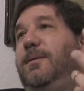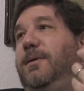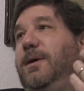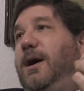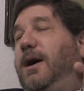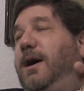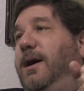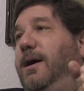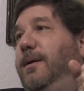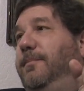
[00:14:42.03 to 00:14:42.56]

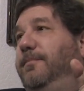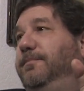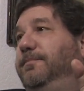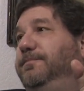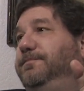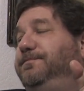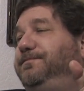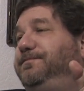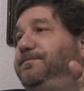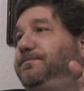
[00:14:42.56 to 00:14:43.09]

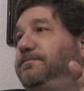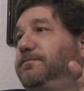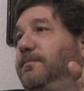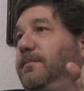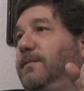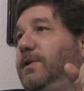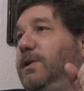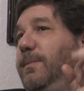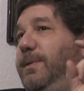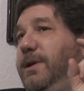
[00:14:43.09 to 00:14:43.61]
um,
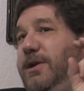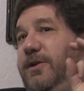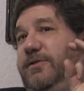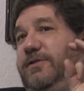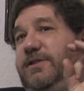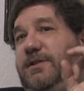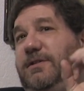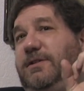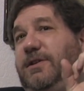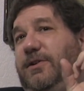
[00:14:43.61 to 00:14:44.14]
because
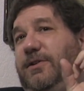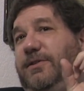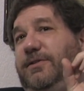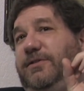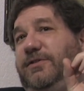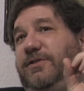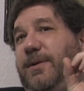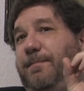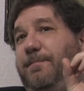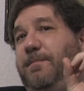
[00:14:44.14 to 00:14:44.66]
there
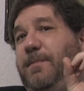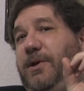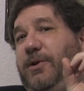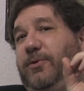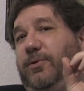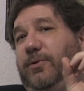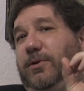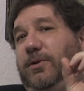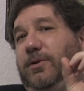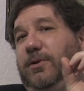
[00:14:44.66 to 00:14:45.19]
is some
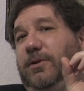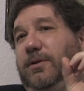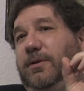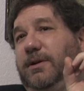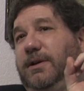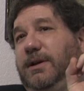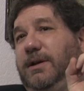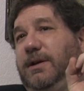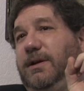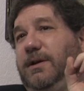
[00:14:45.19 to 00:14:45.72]
mineral
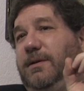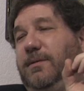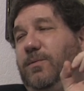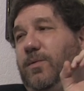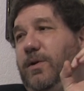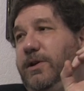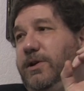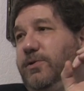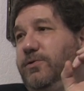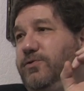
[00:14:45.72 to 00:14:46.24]

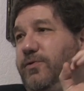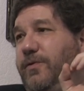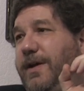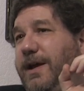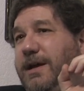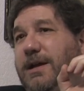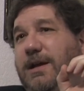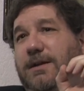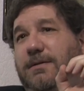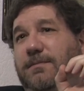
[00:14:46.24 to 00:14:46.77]
when you
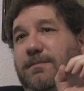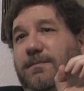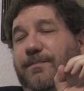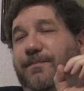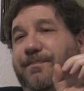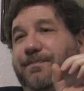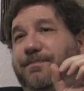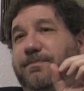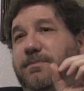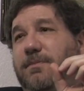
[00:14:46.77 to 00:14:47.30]
drink it.
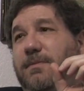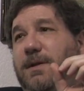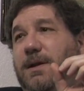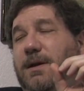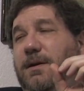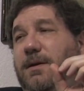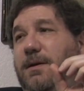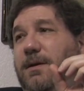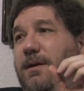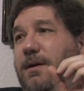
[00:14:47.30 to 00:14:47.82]

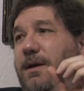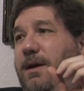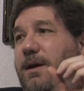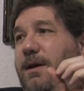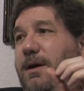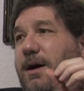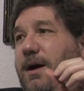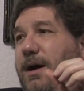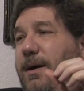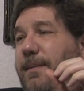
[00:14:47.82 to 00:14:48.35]

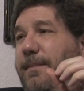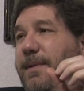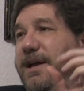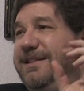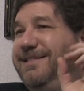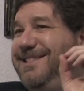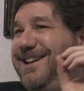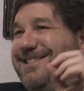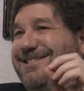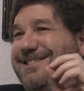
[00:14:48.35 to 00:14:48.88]

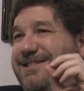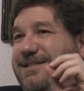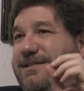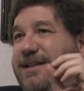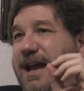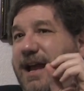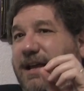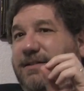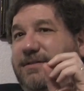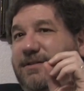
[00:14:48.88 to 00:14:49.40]
It doesn't
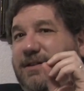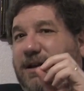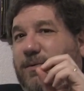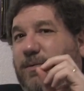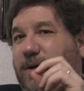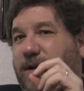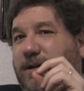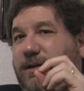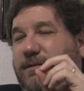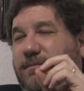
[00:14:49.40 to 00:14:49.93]
taste like
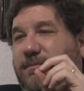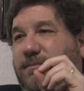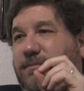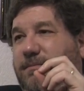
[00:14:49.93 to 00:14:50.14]
what it